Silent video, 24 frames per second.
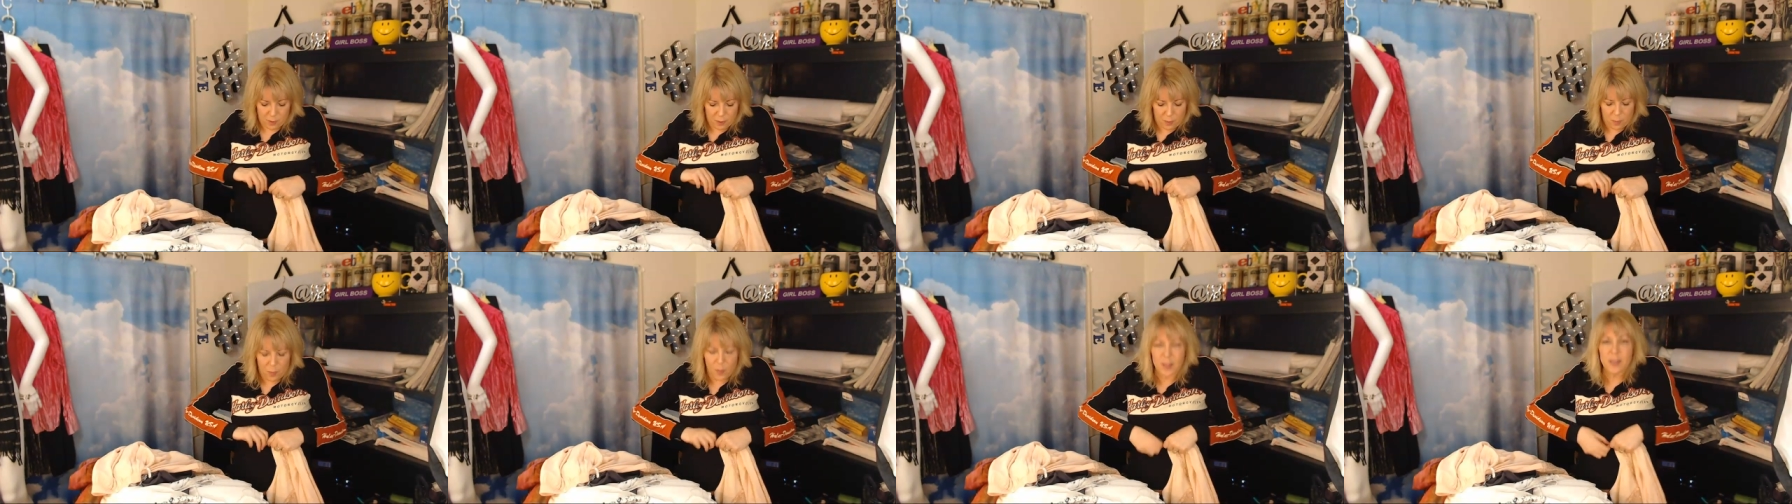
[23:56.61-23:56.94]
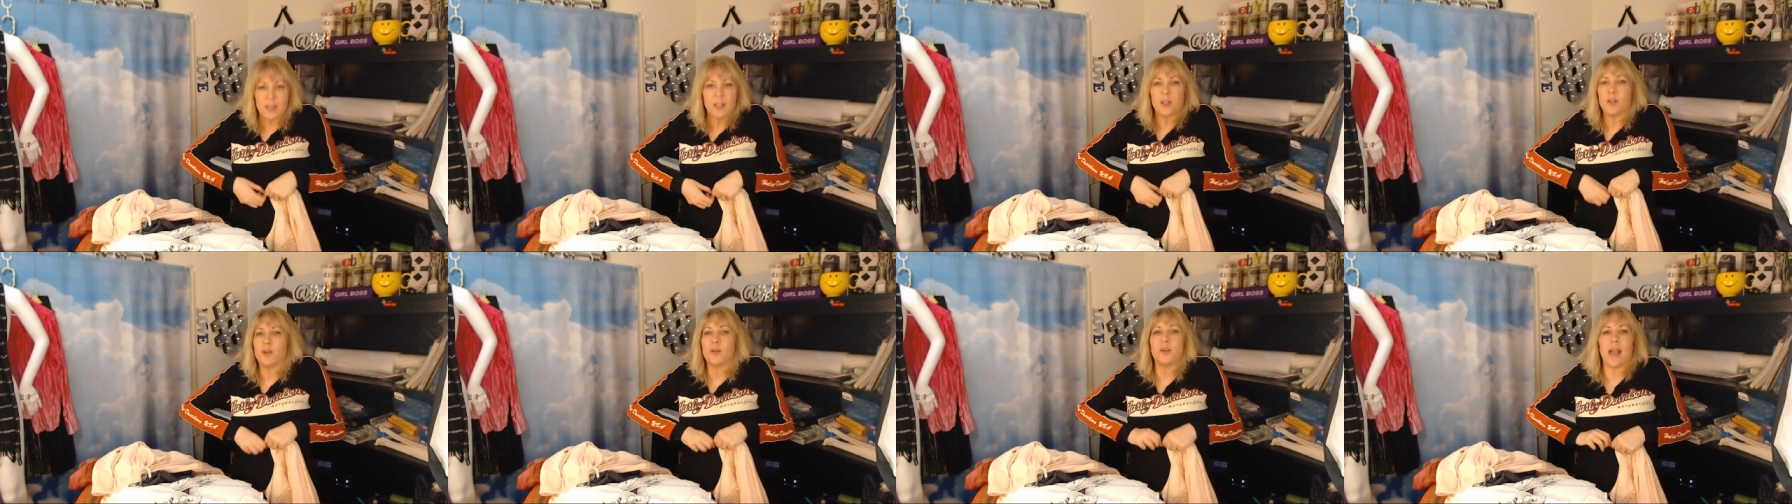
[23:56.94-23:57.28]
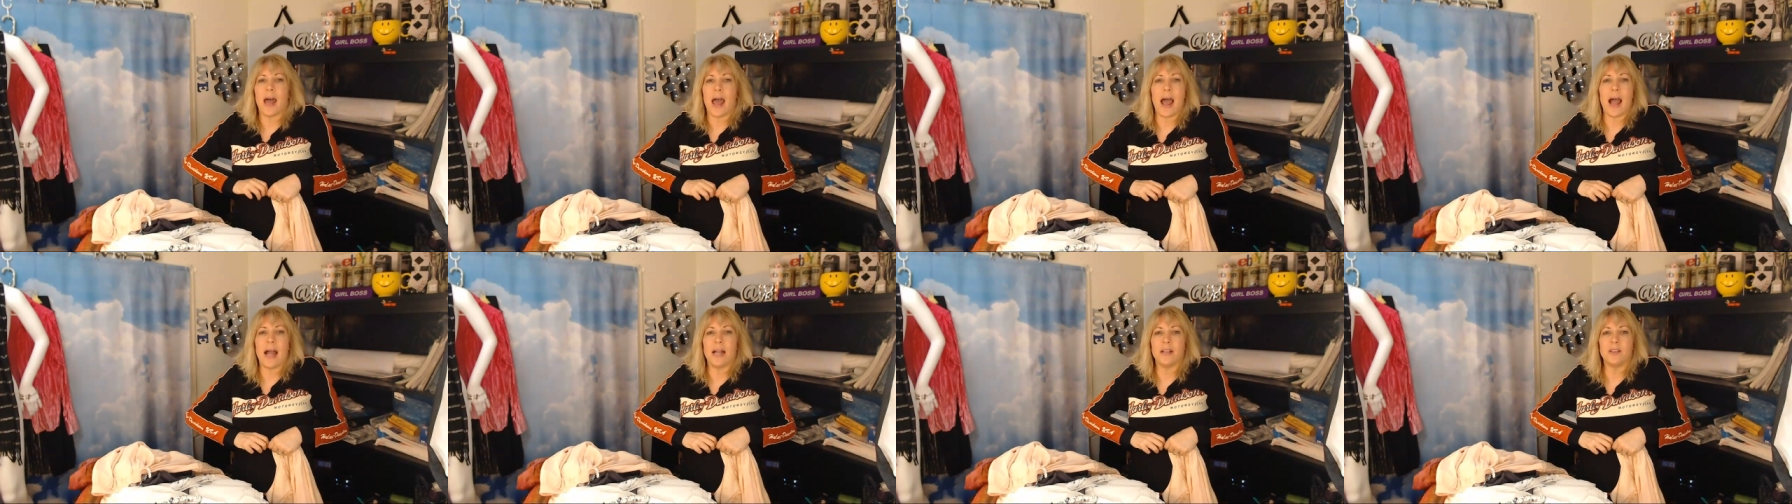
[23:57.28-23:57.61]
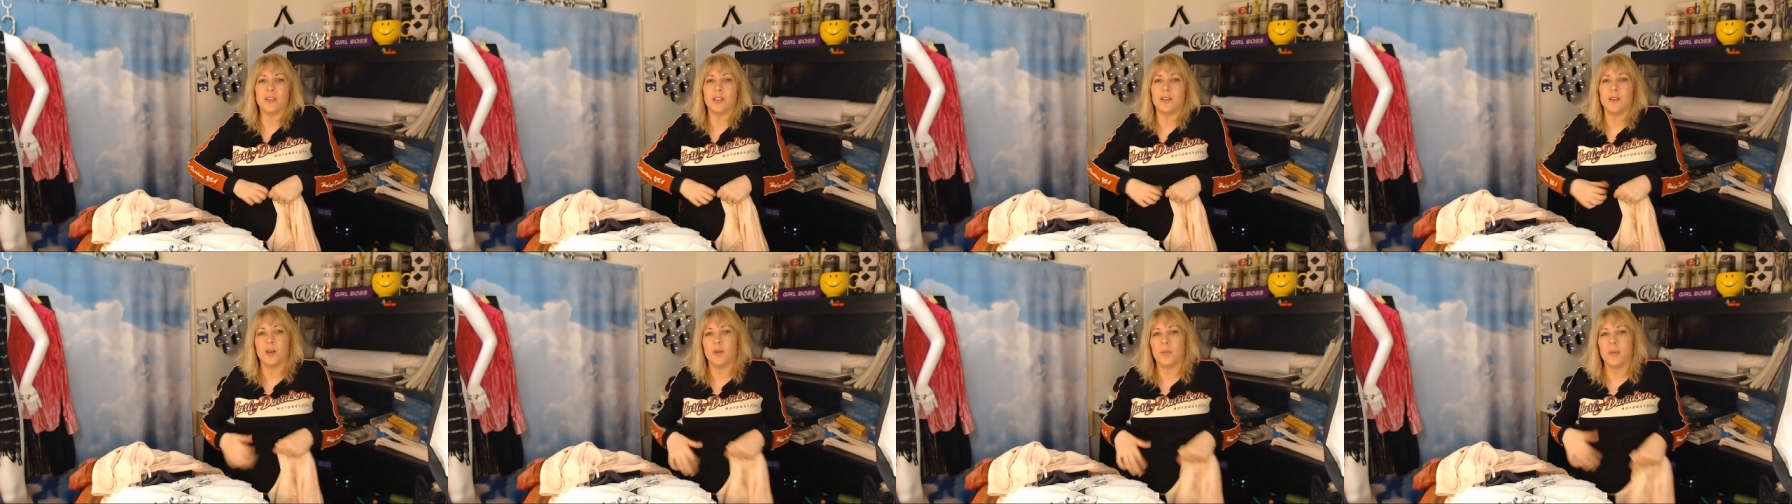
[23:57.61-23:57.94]
with one little
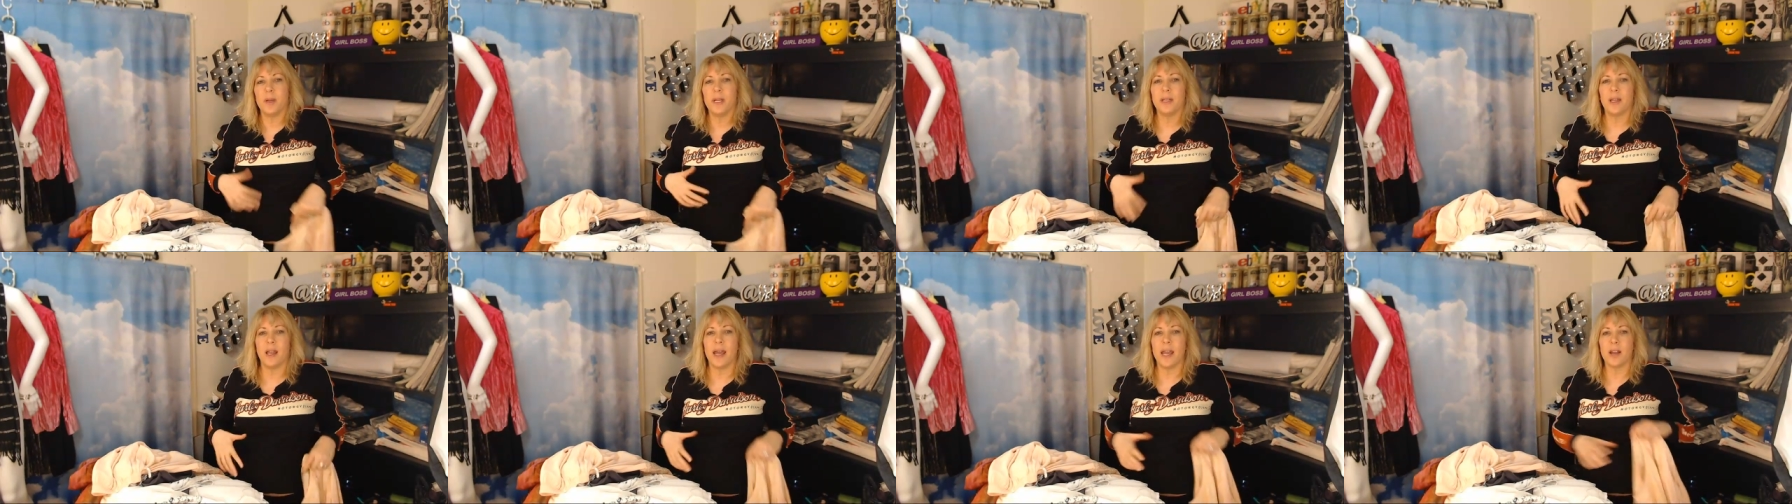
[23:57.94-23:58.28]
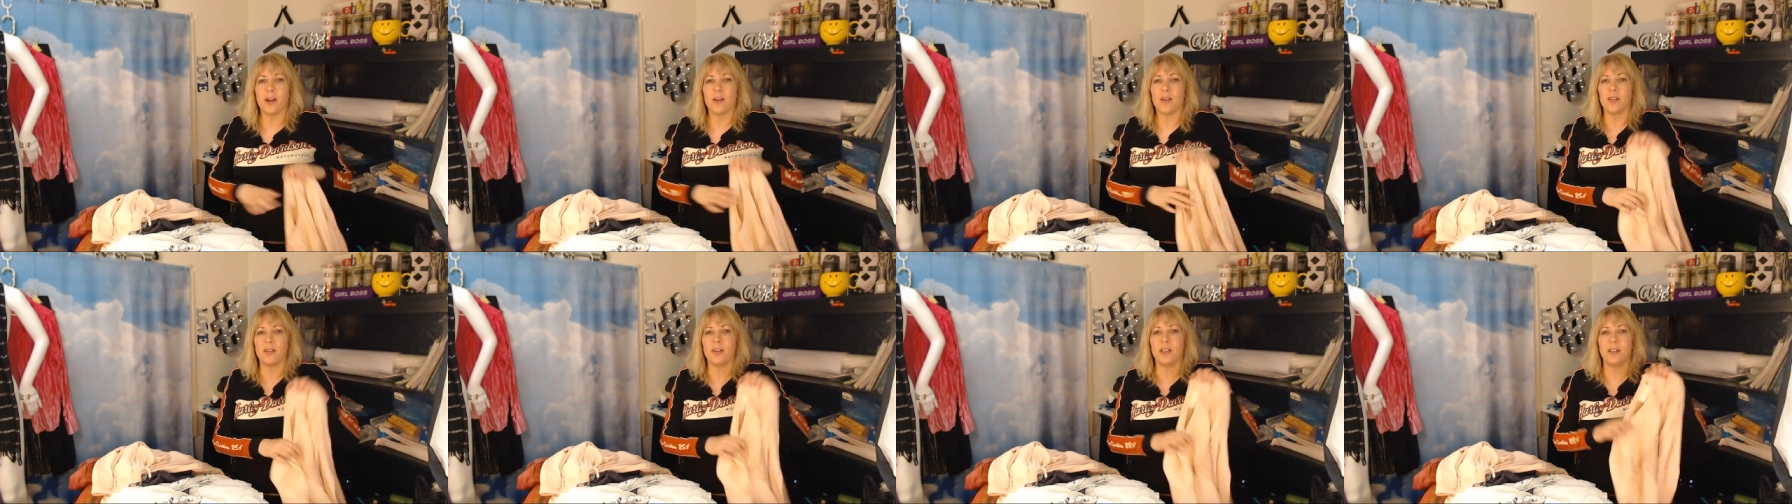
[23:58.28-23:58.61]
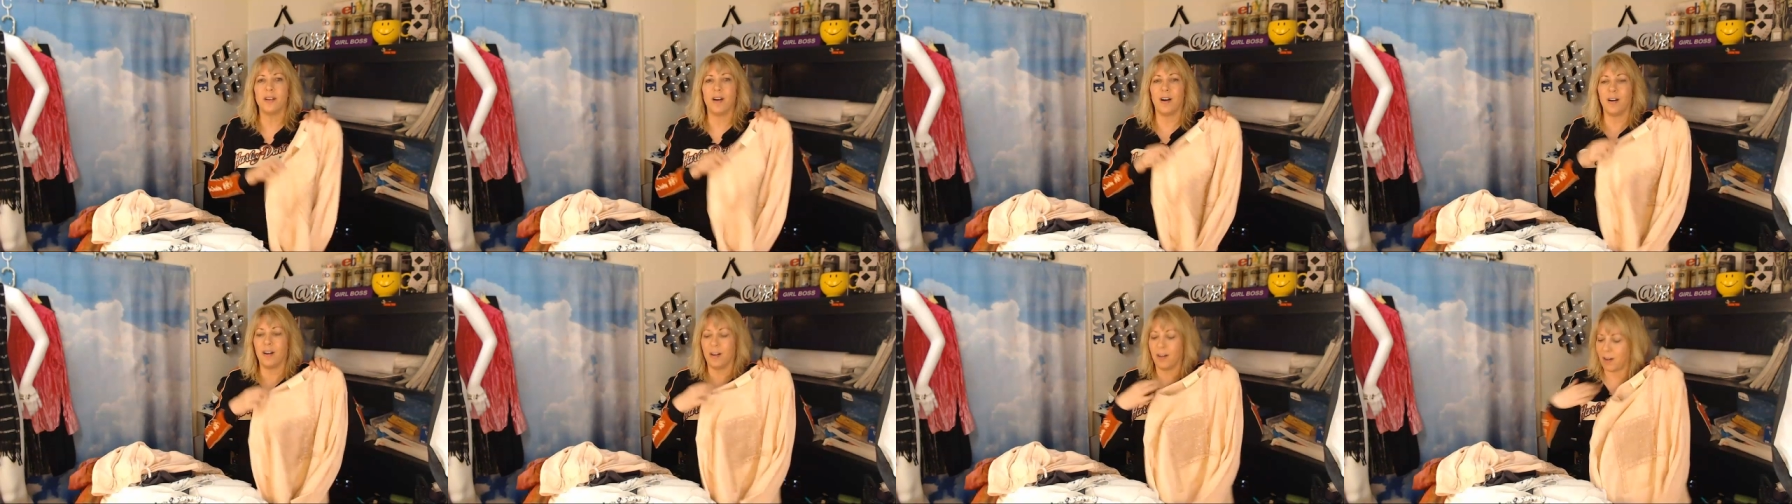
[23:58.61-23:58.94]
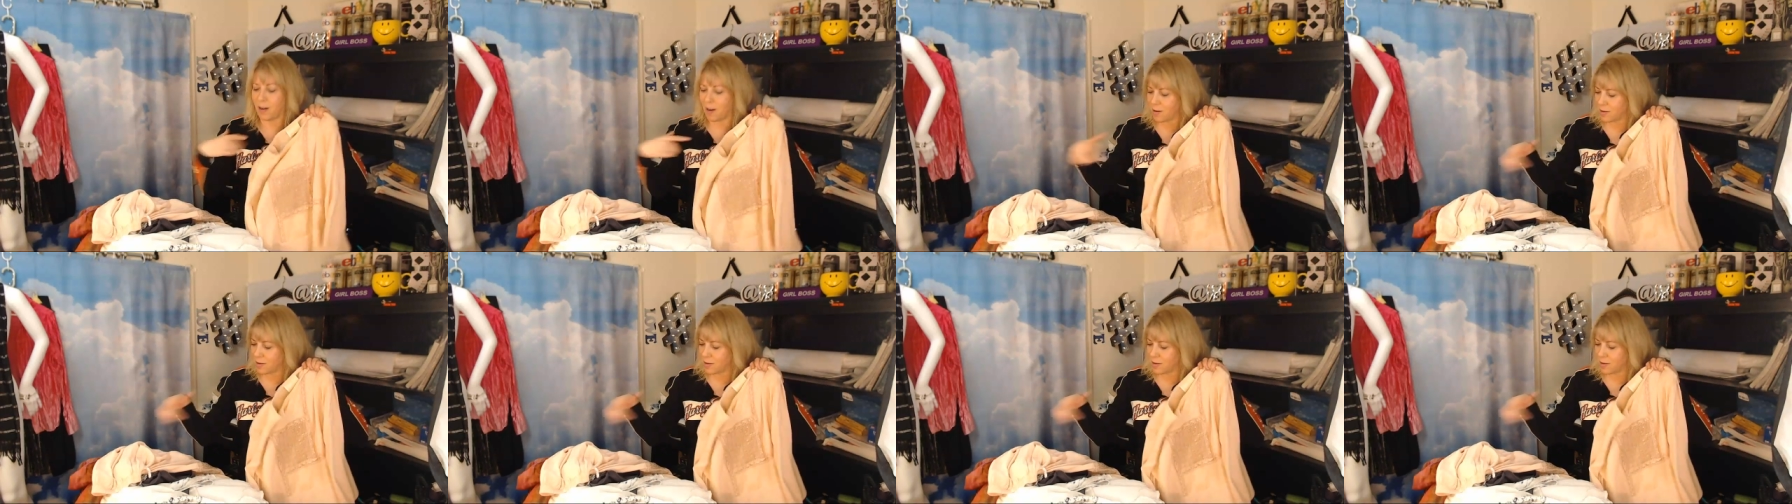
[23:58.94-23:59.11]
latch, and they'll be layered and all